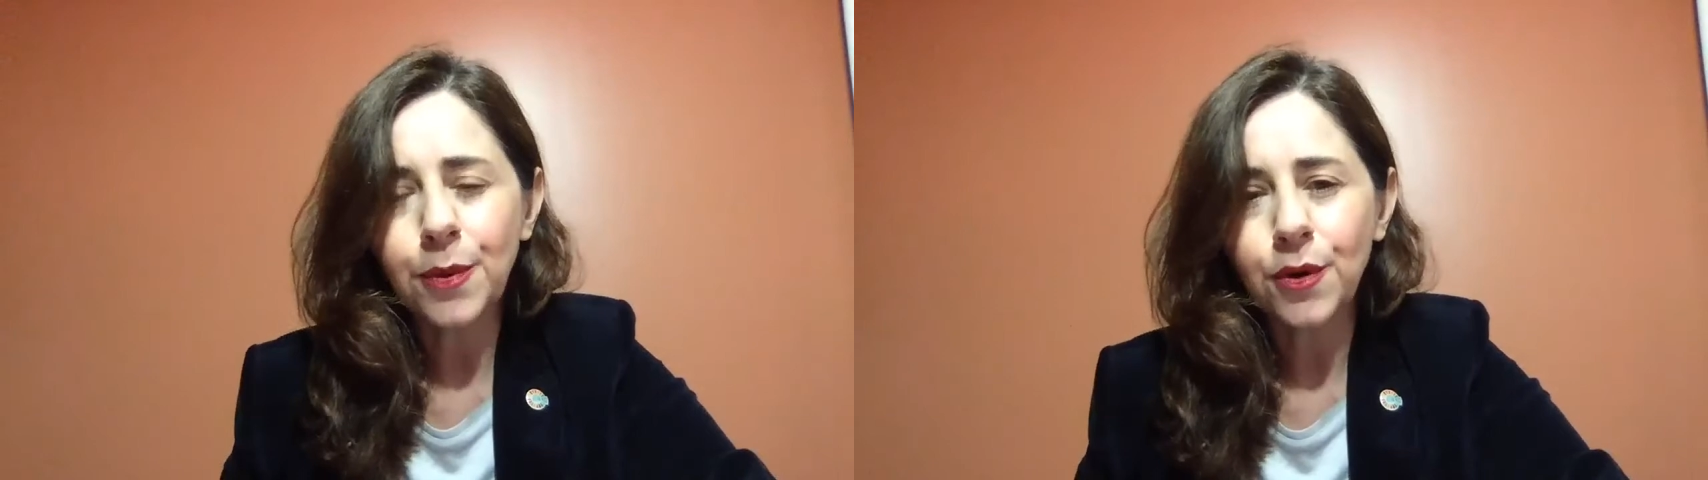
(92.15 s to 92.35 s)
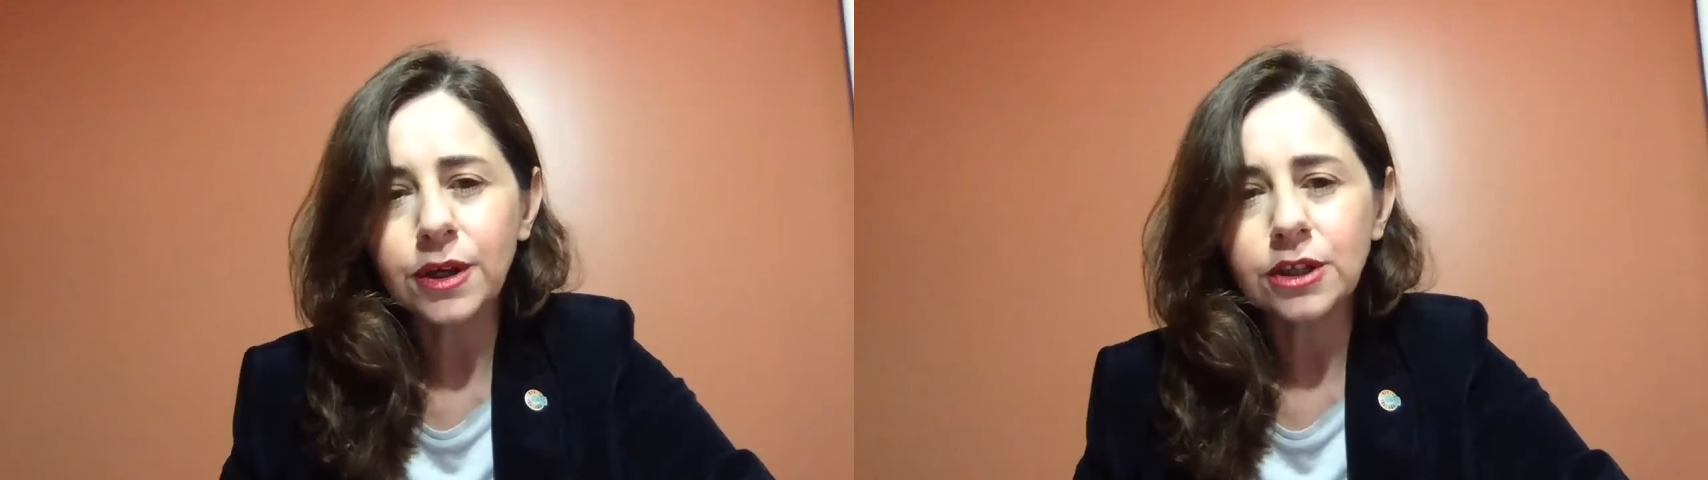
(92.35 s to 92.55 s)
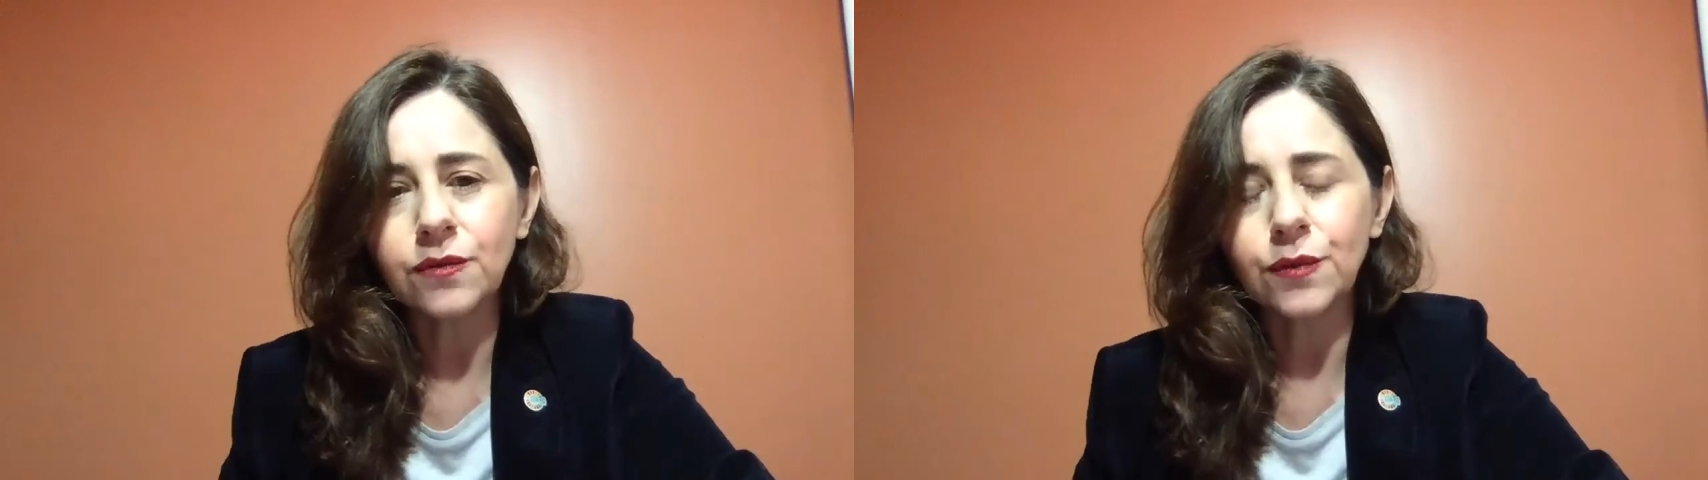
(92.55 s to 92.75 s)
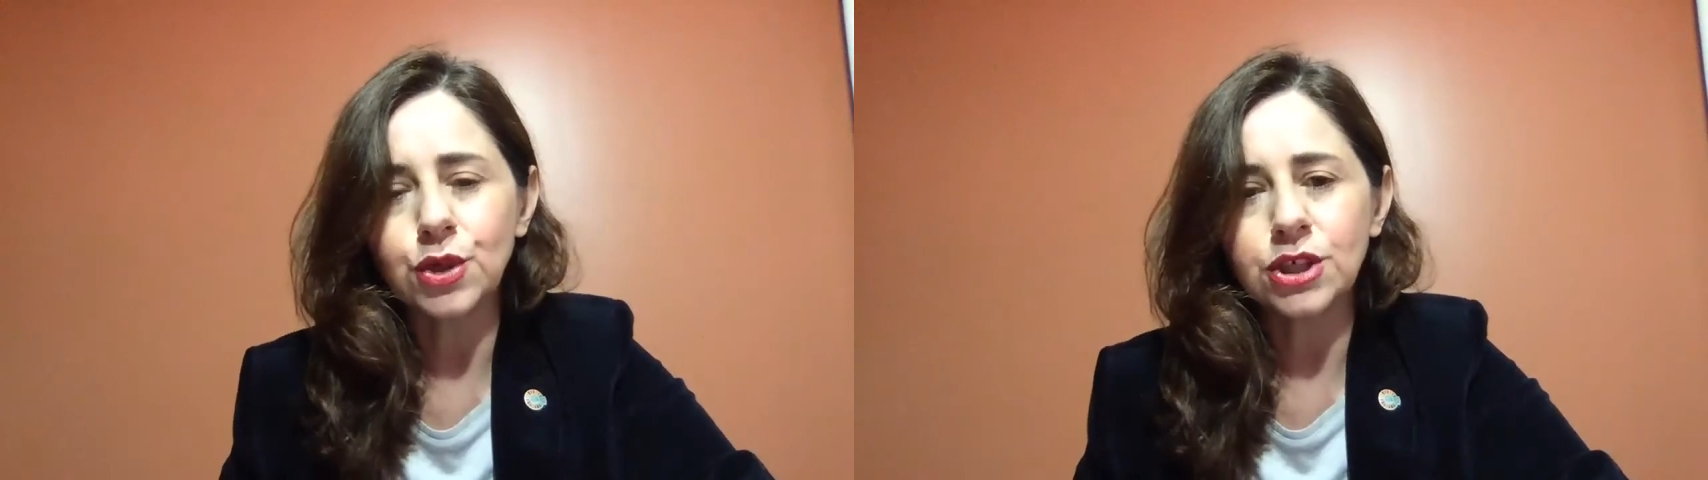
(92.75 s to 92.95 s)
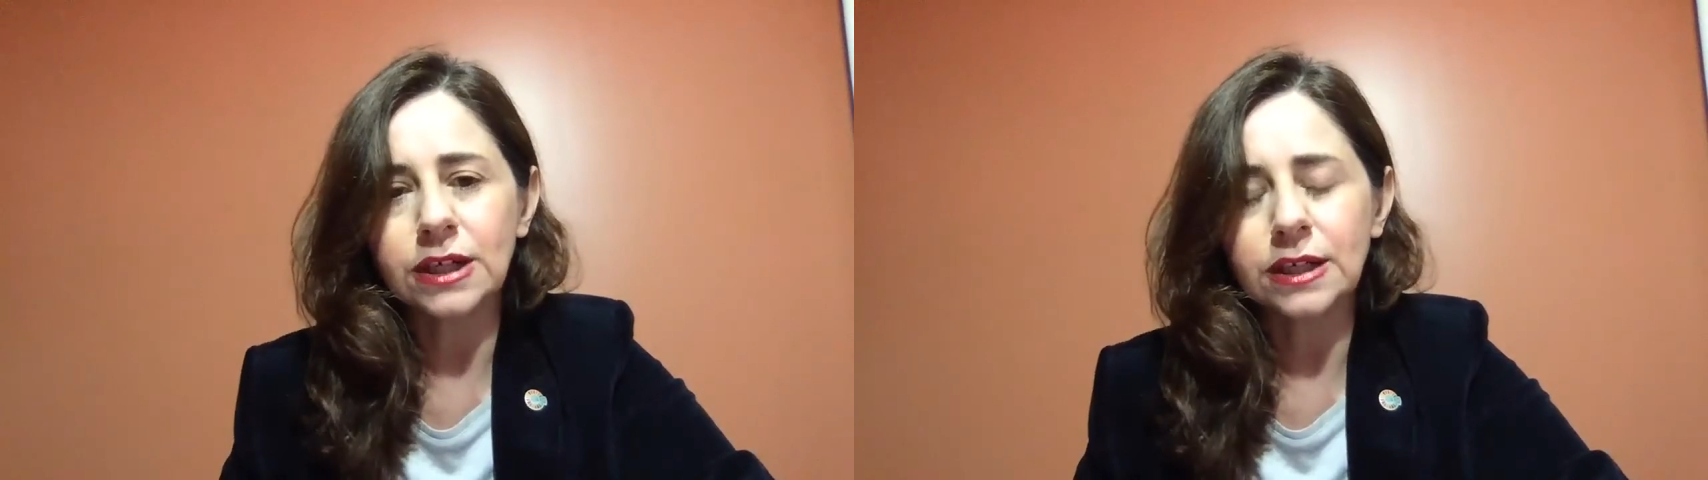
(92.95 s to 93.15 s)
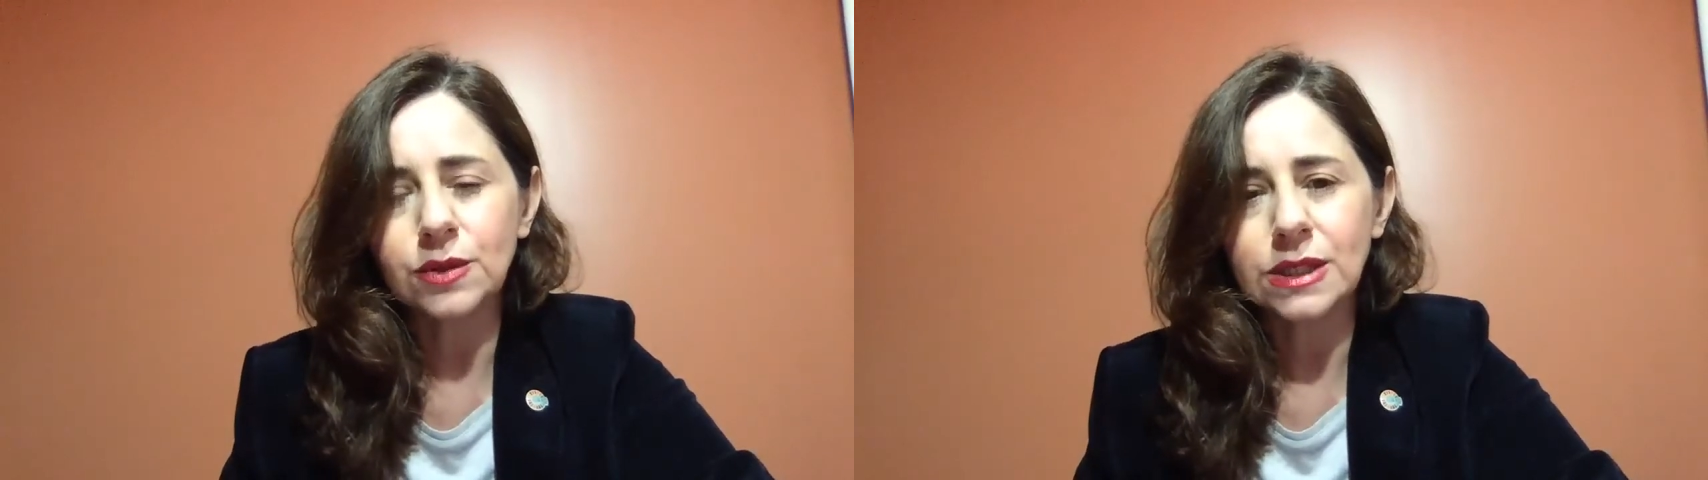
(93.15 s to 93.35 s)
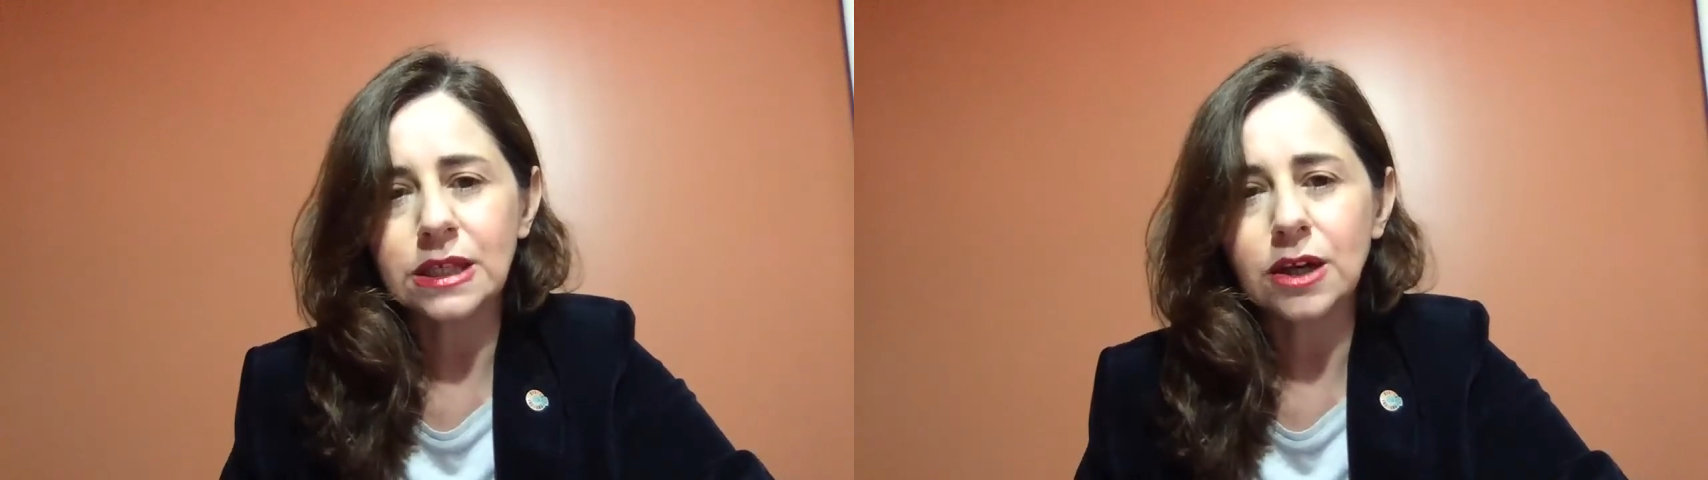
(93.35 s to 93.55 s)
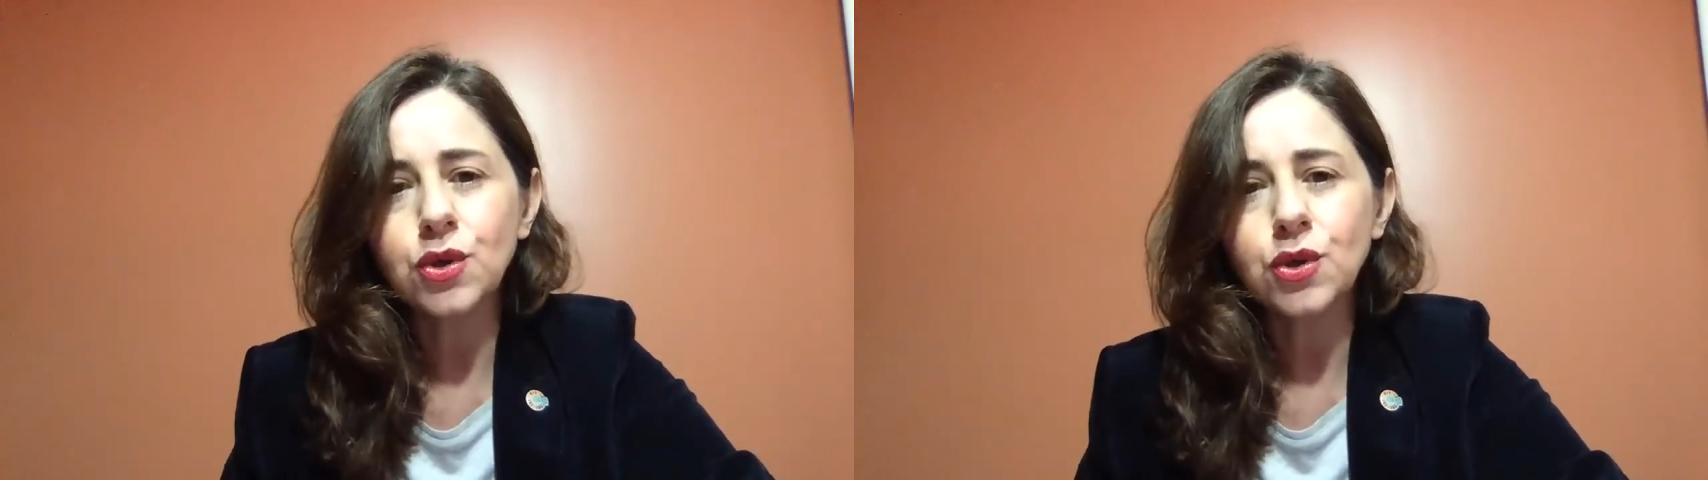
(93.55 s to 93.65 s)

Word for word: point of ocean literacy.